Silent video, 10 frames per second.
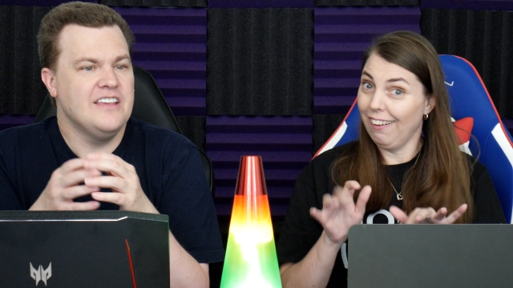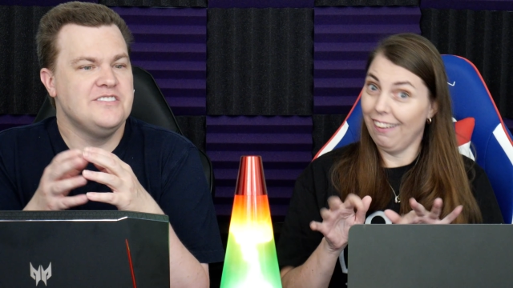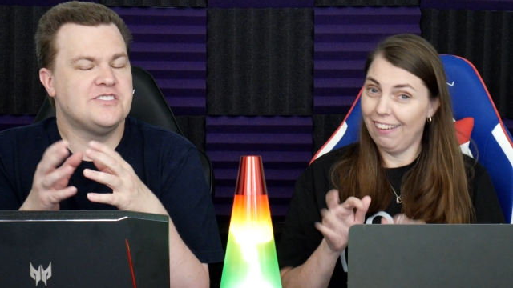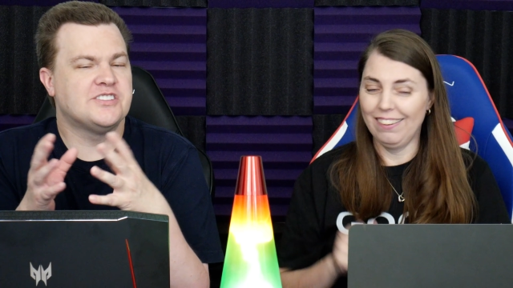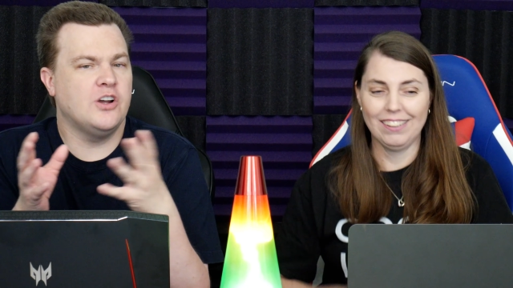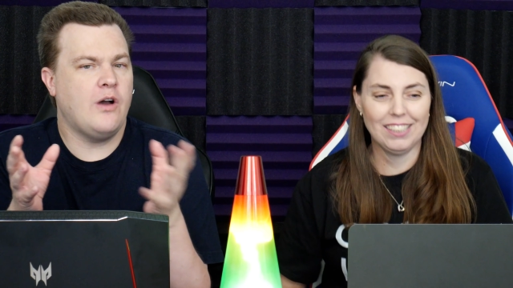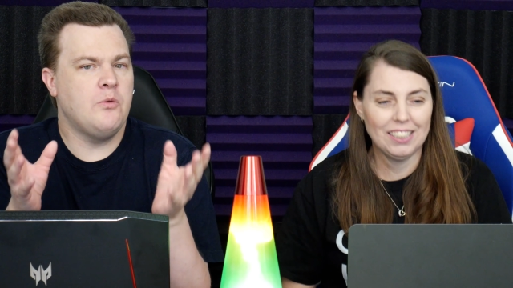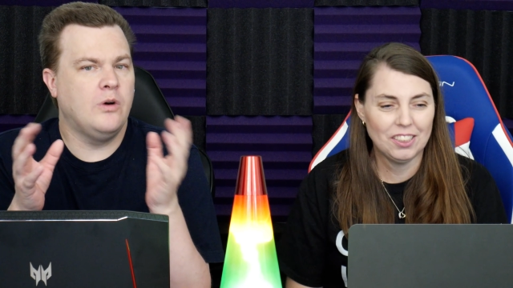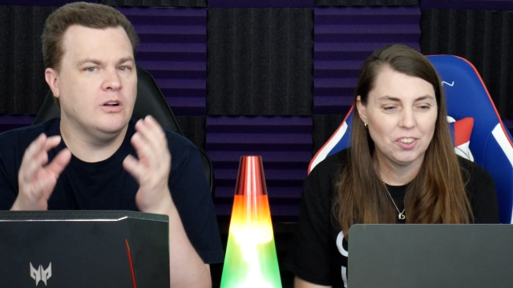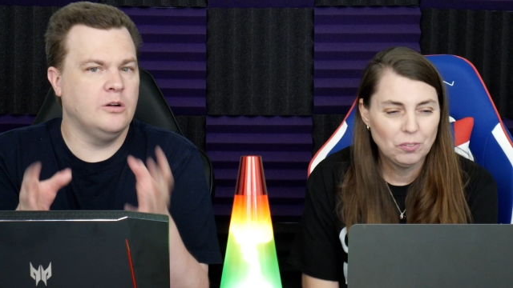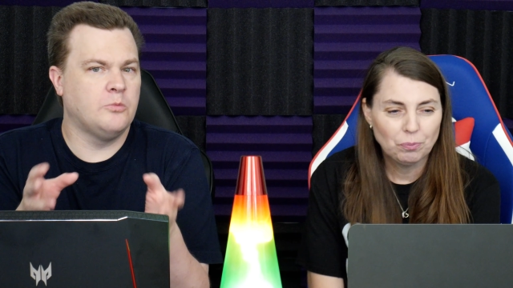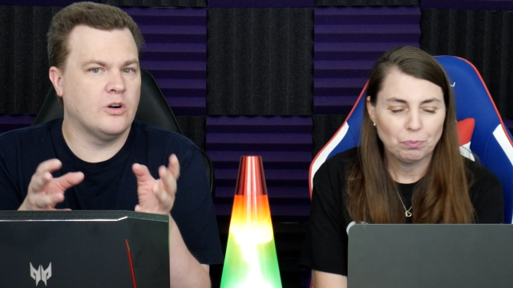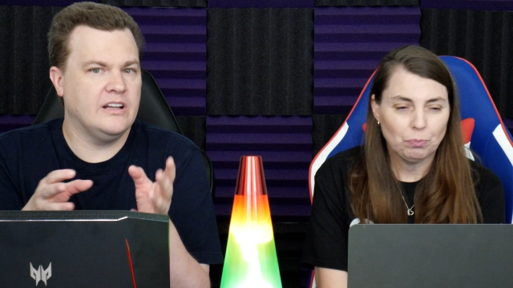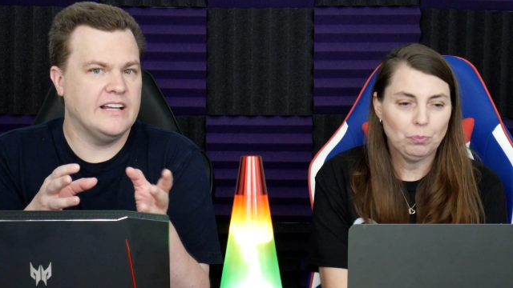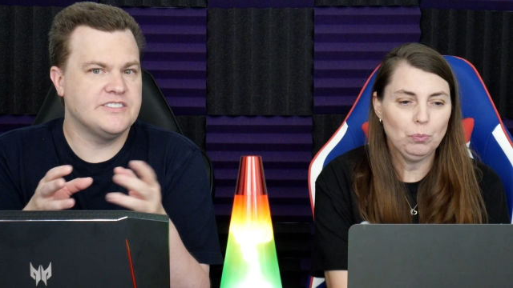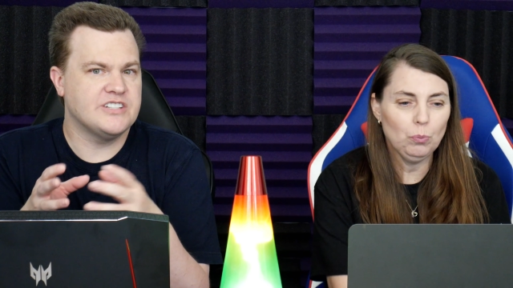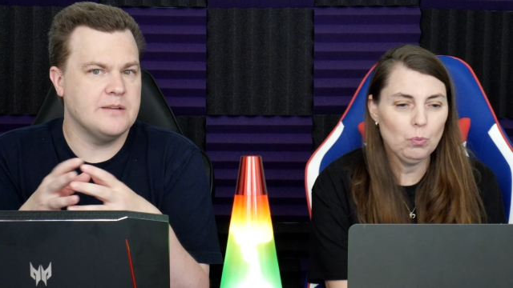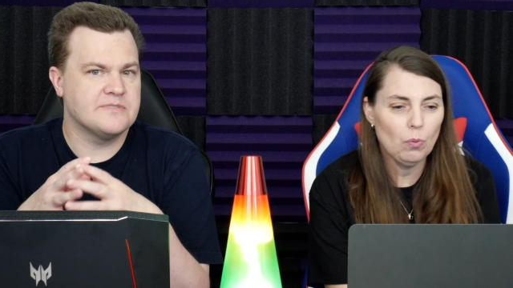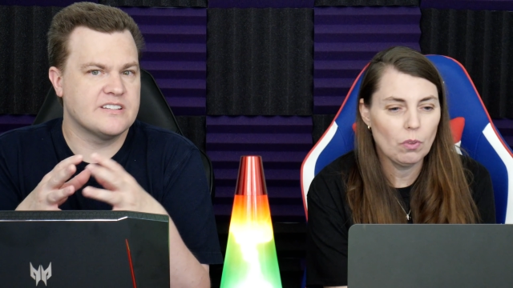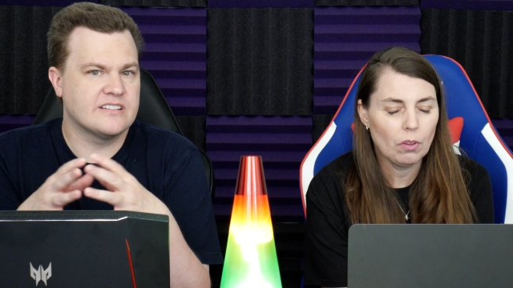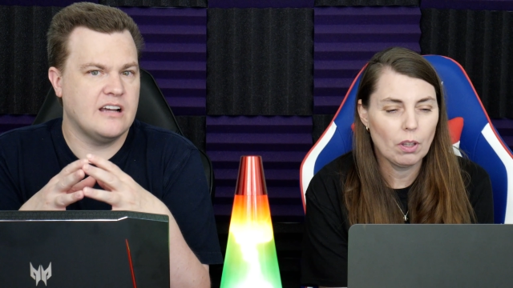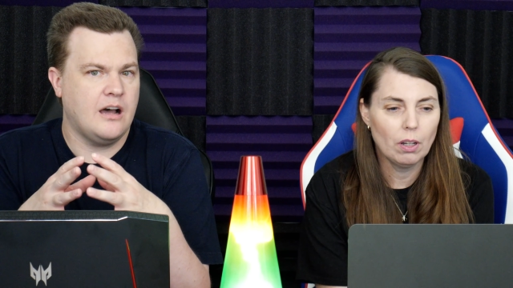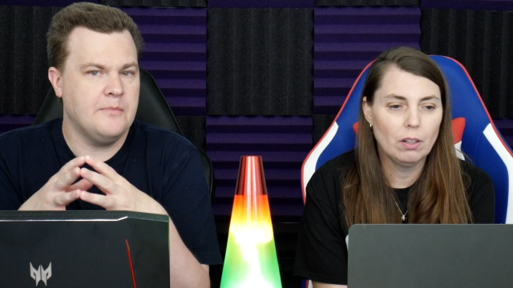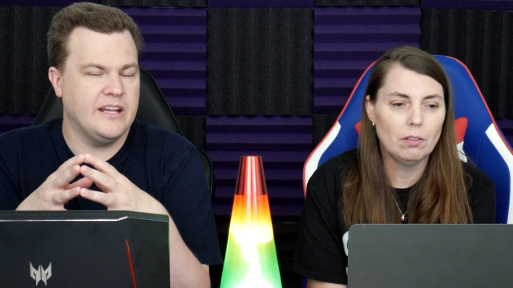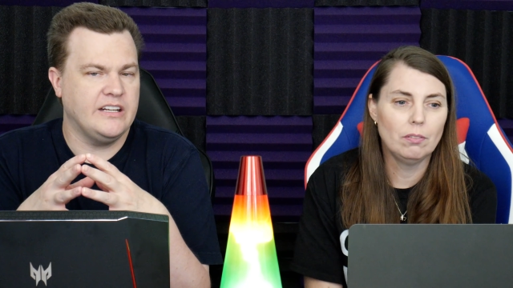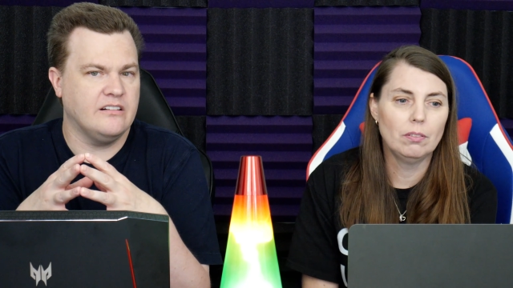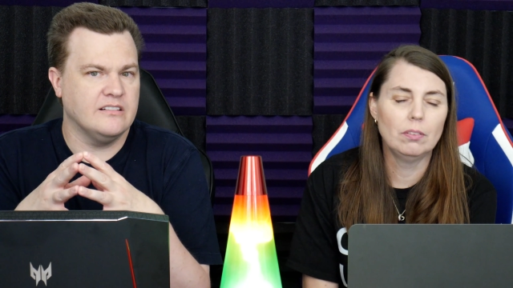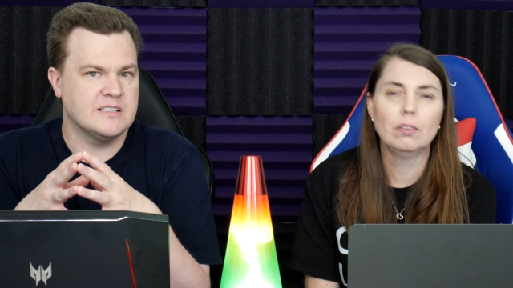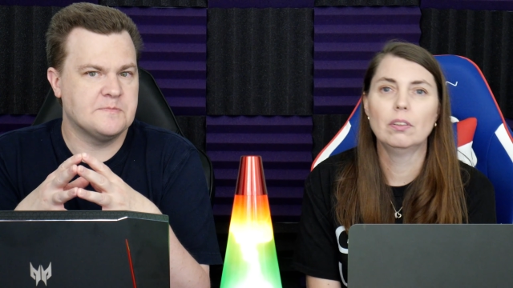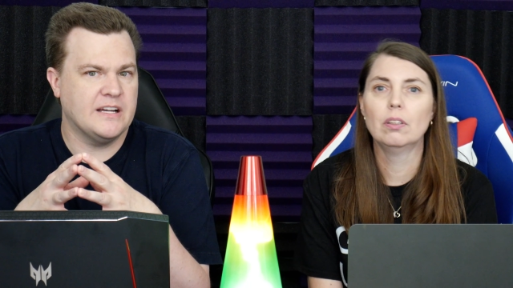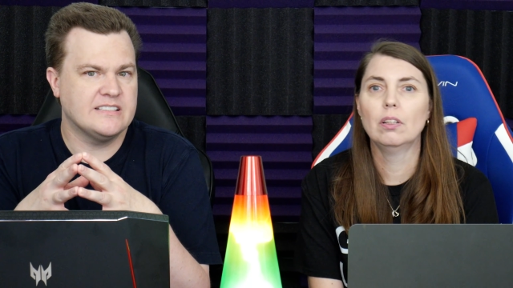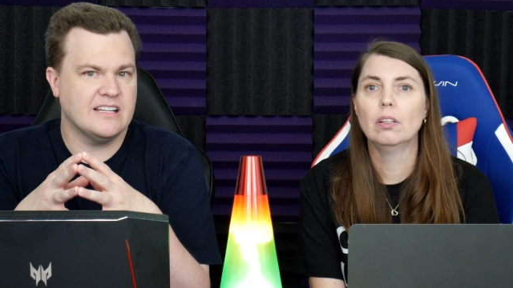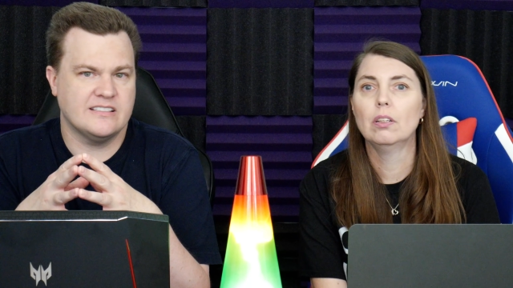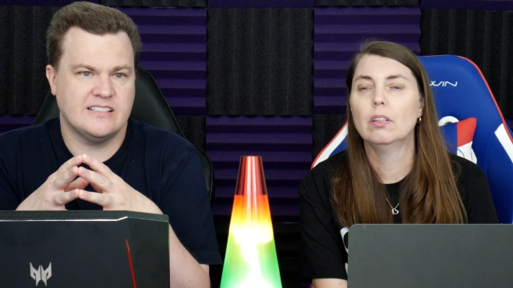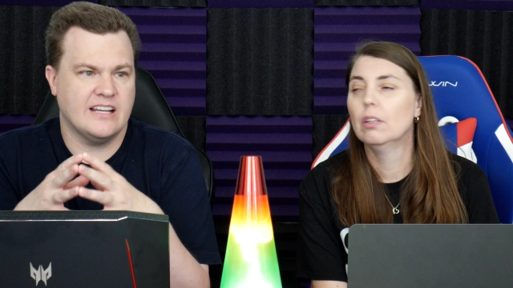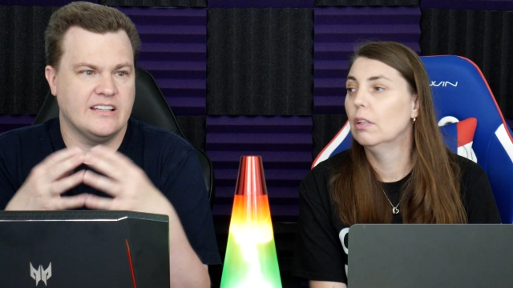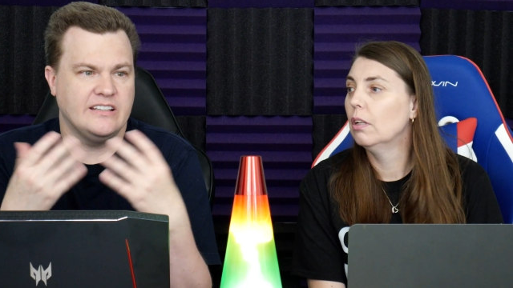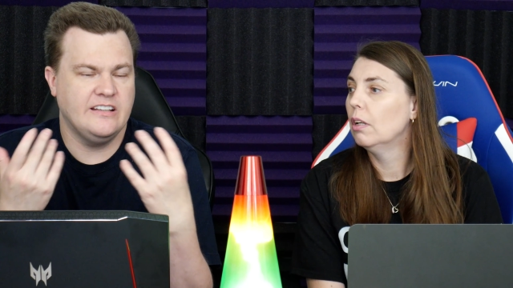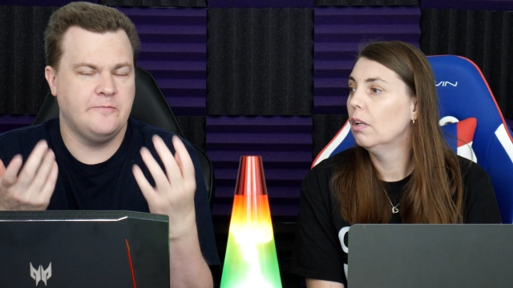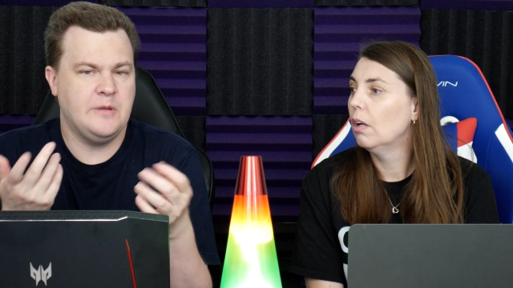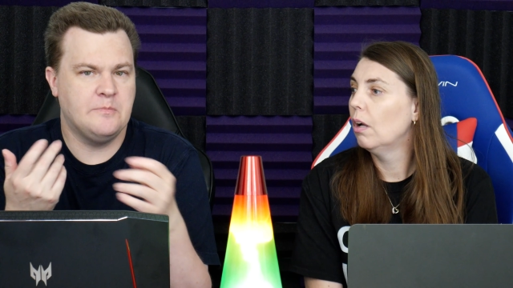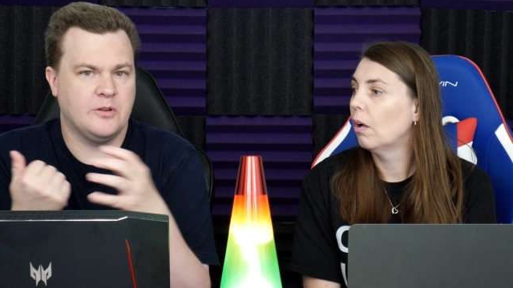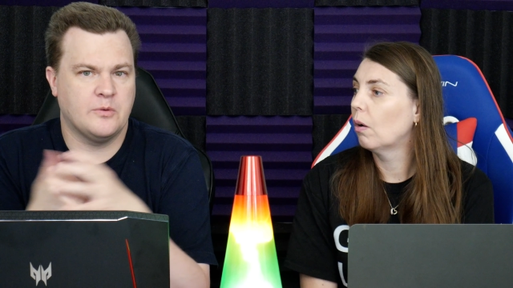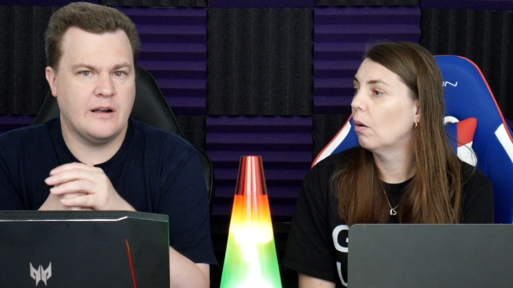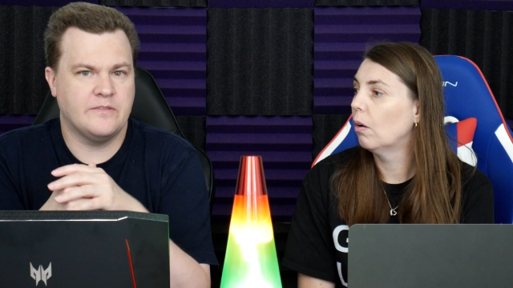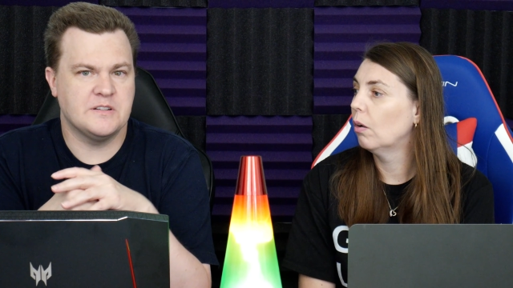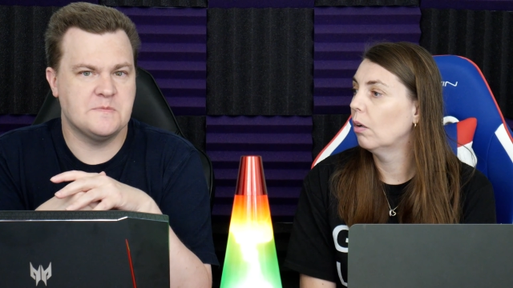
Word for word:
Speaker 1: So I want to immortalize James's comment here in this Byte Size Tech and give people a reference,